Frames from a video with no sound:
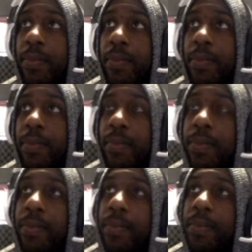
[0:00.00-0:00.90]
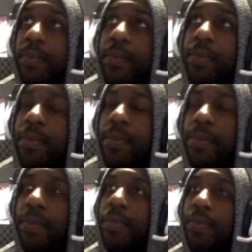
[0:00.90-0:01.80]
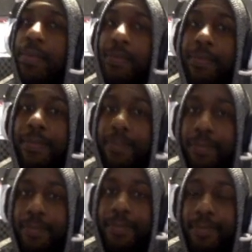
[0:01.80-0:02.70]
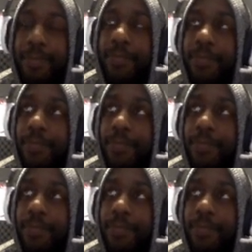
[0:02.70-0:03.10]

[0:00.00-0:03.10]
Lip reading: (silent)